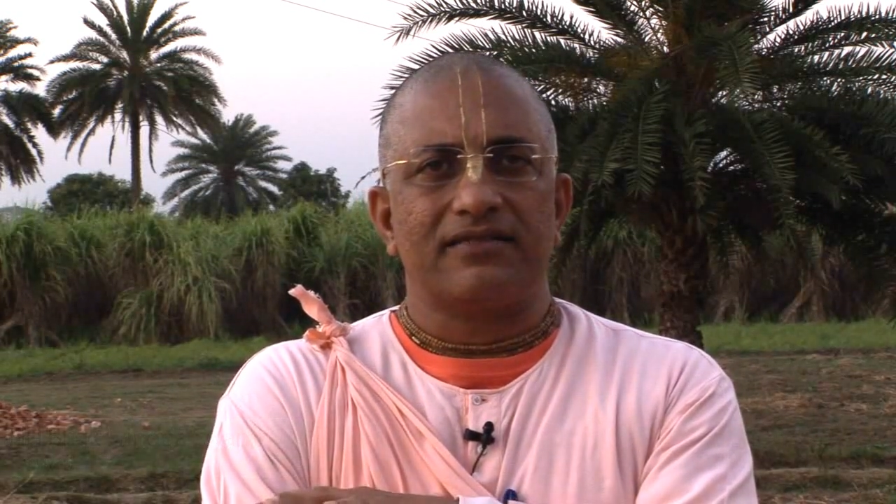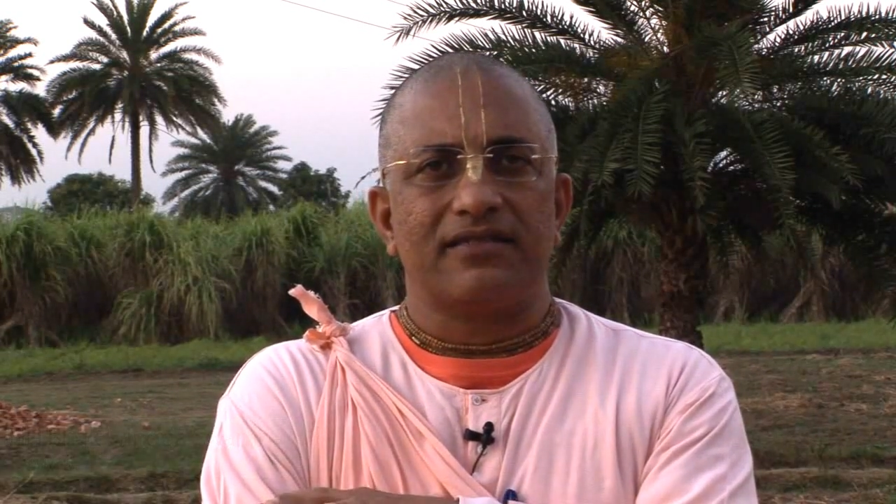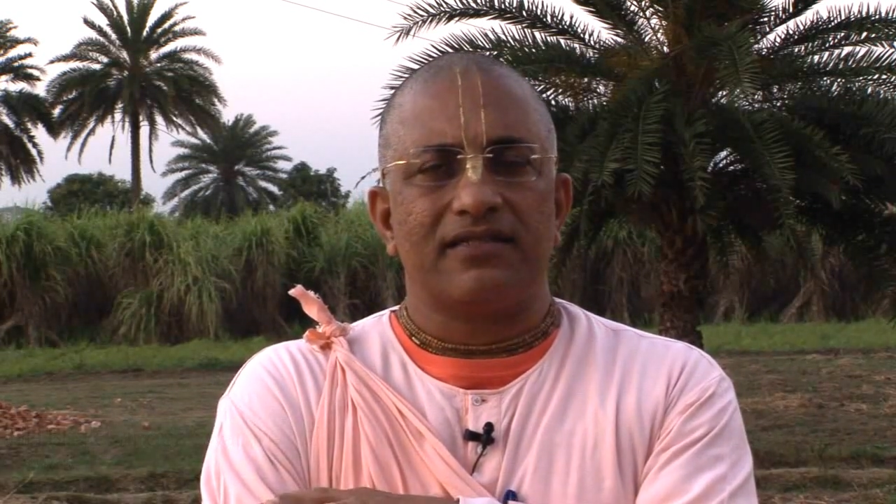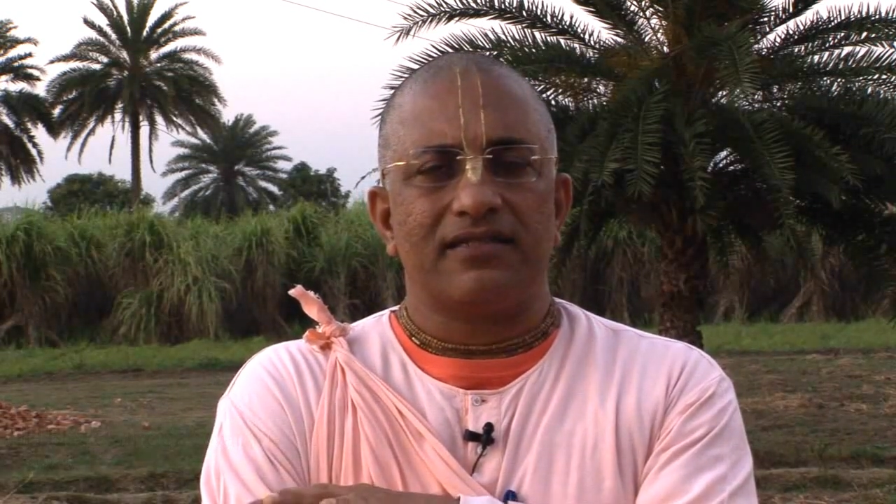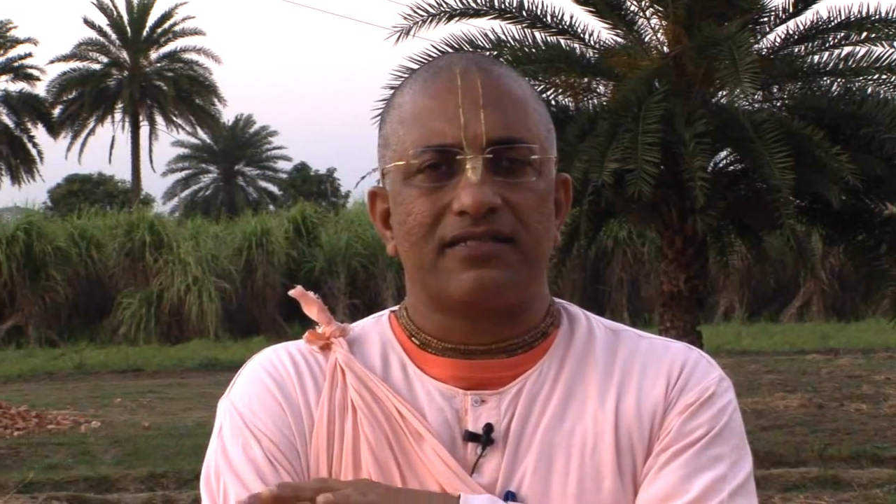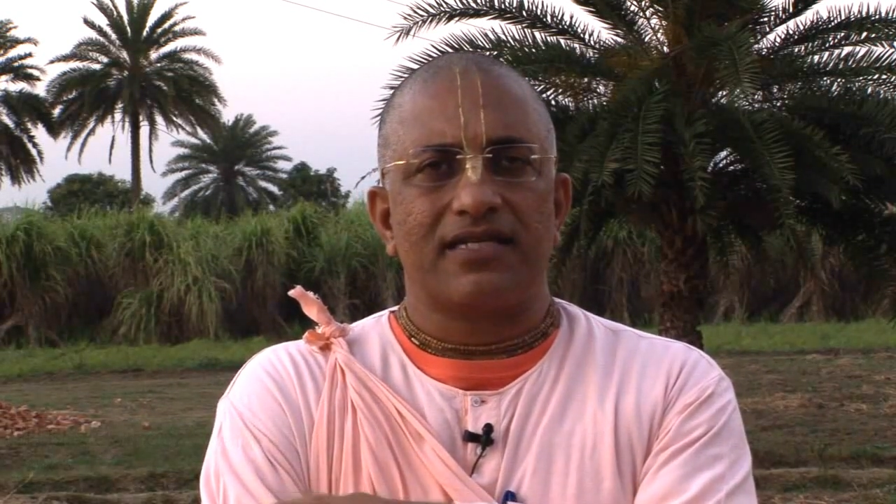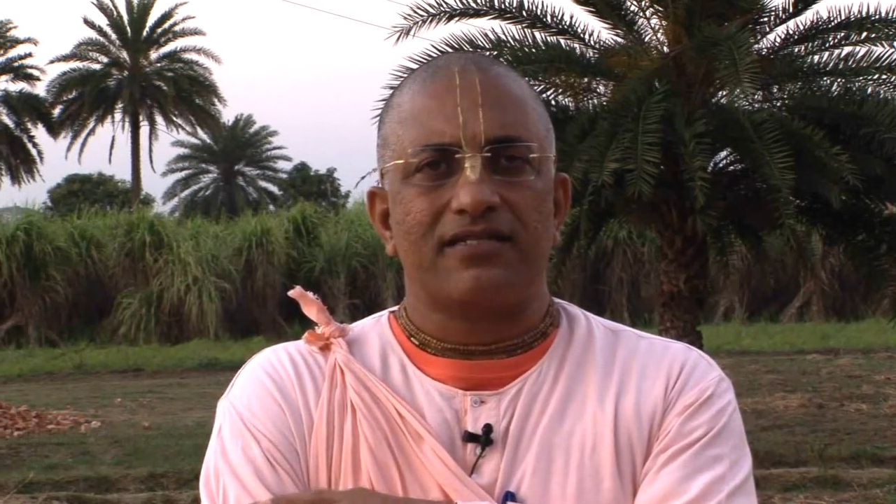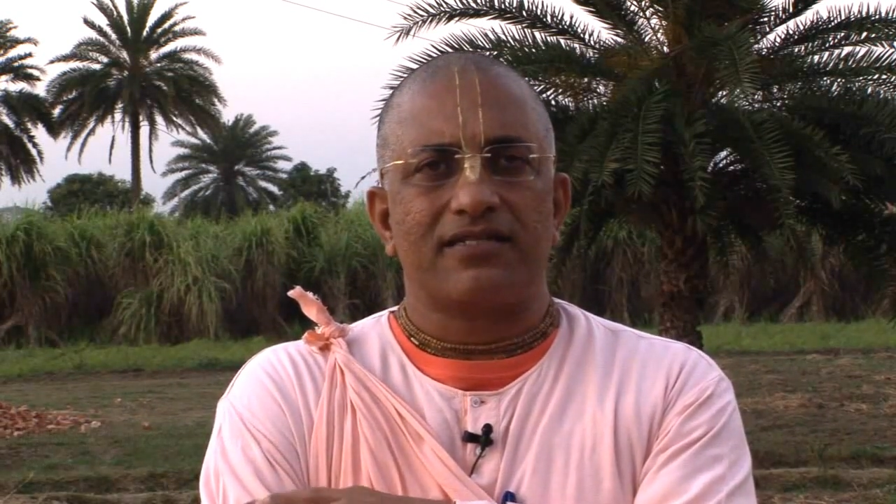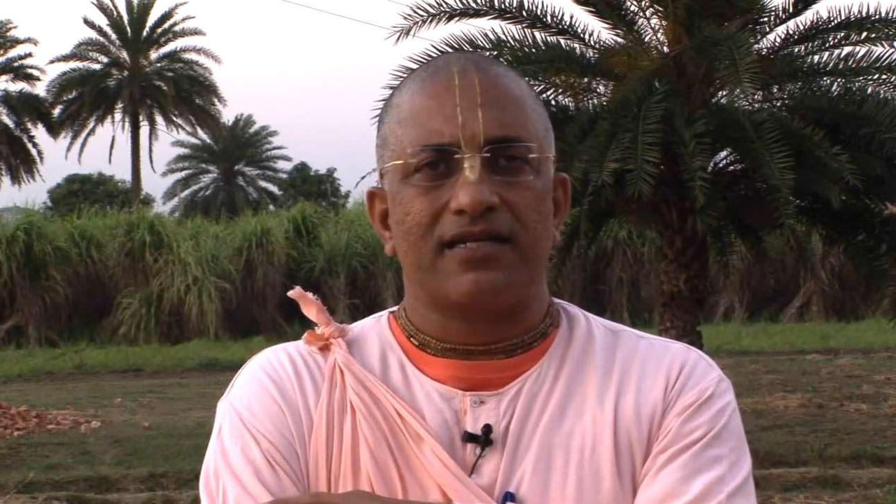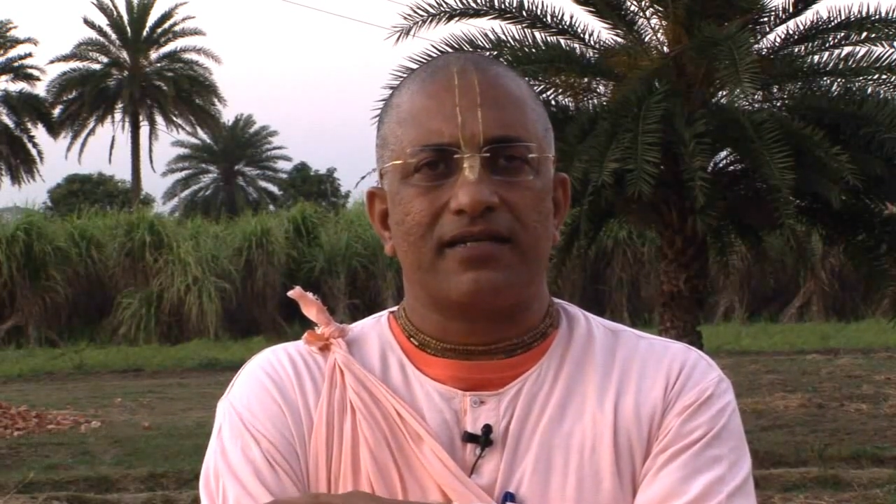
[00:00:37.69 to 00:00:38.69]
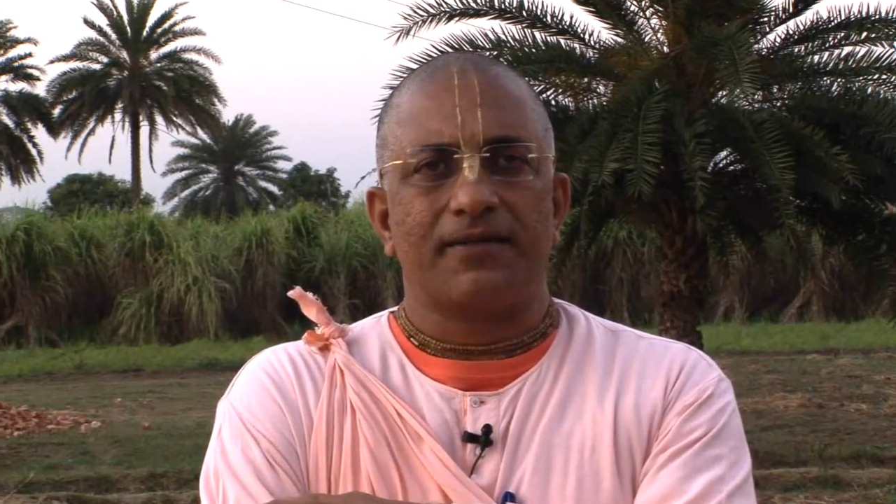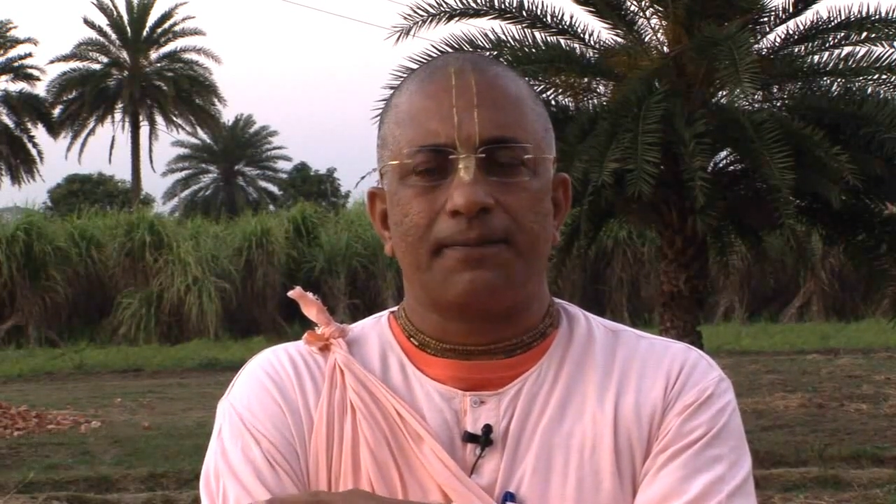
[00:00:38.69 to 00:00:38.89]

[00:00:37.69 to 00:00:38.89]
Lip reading: in the sense that